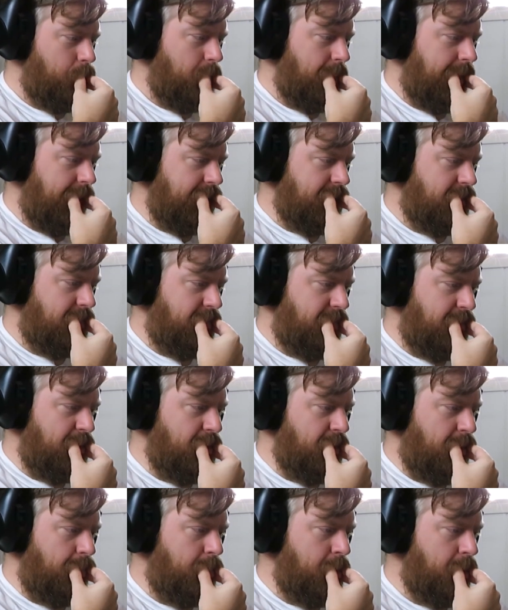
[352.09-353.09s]
That's
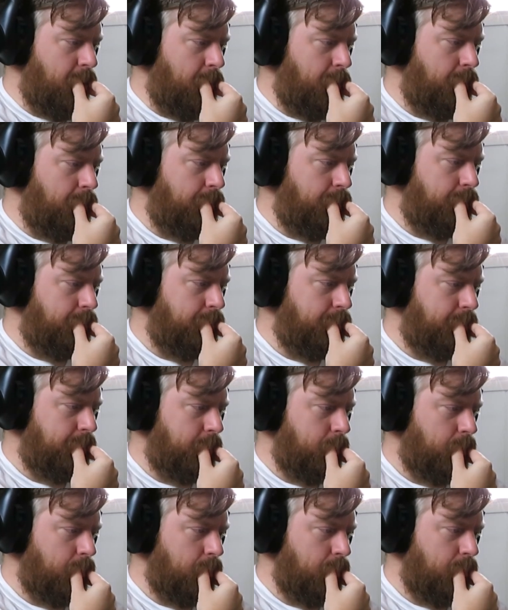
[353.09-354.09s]
phenomenal.
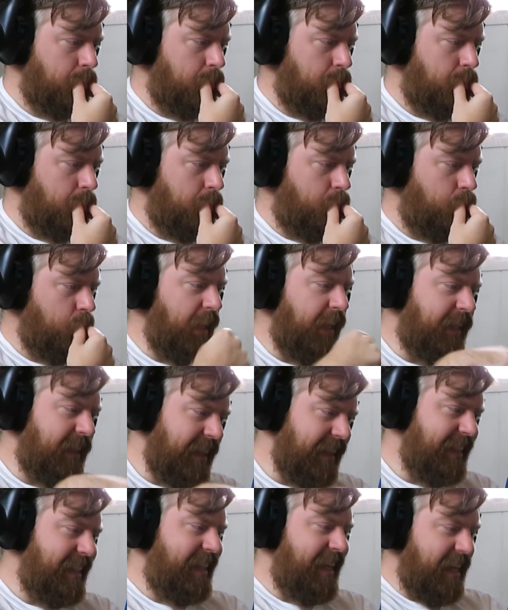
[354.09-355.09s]
Like,
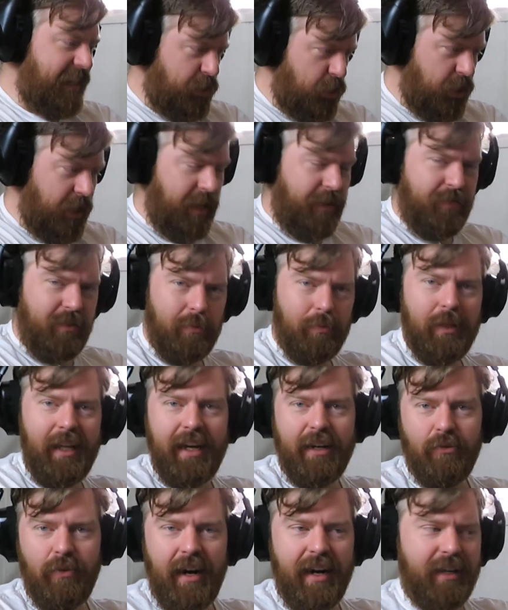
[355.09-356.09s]
look, yes, you have the
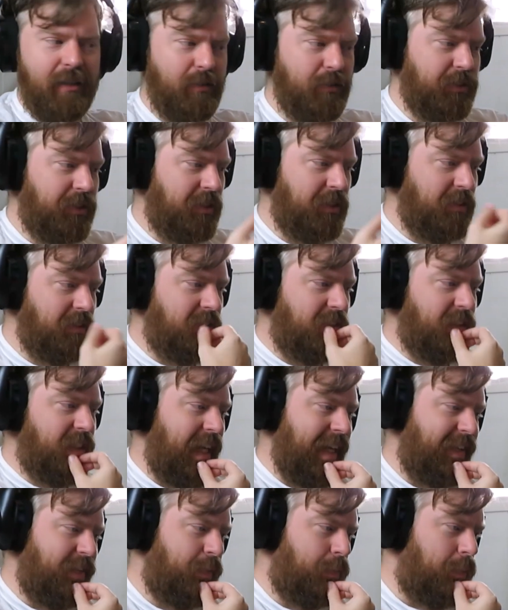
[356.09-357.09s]
black rails and
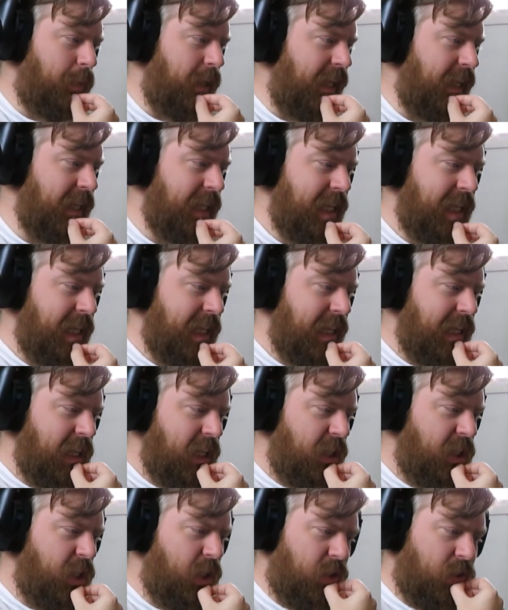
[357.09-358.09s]
stuff, but
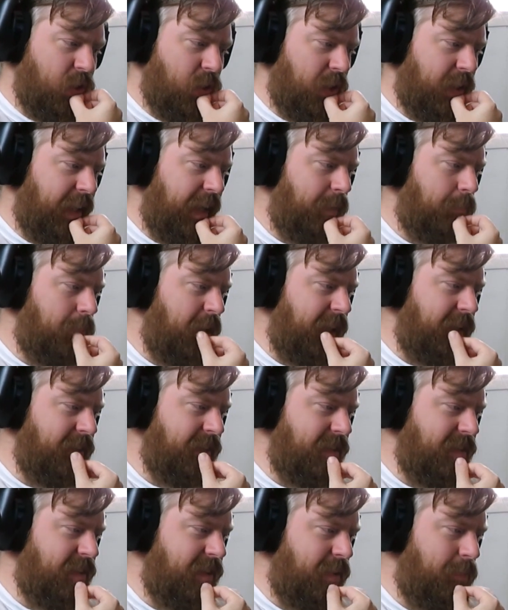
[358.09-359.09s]
that blends
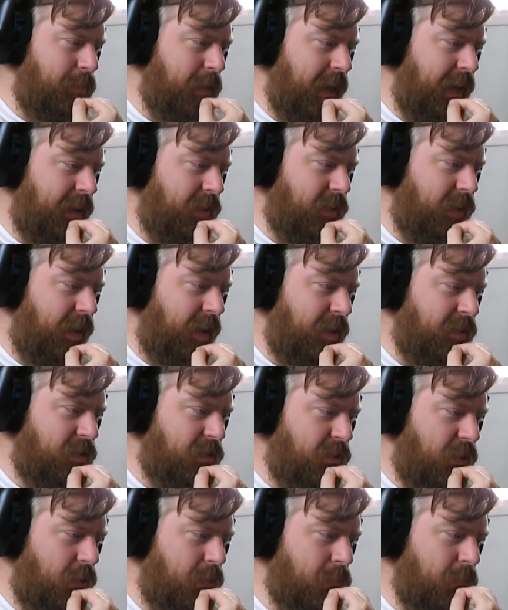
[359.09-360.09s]
into the background
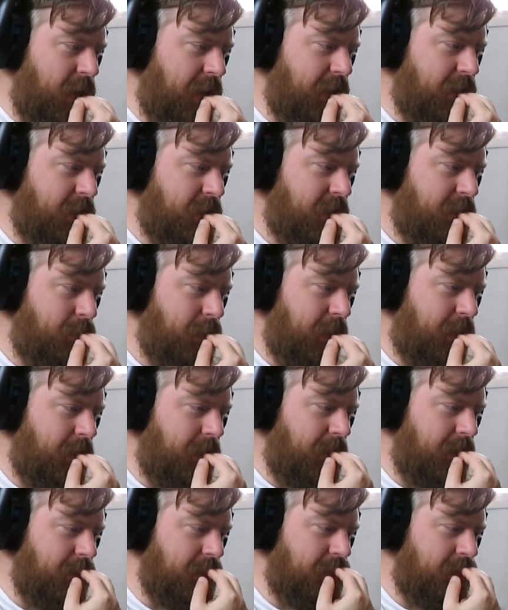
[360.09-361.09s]
so much
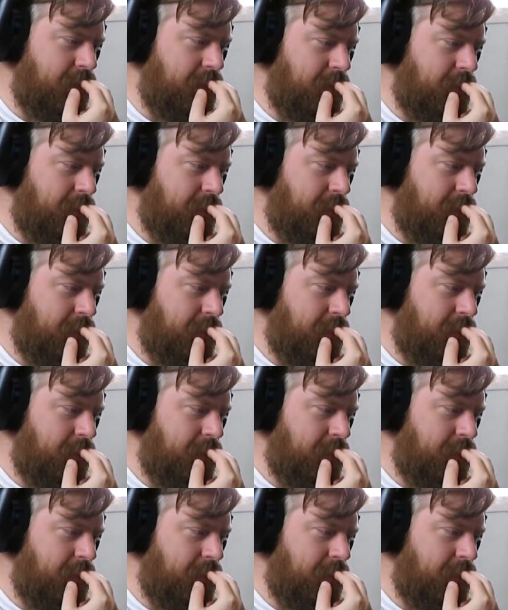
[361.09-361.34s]
because,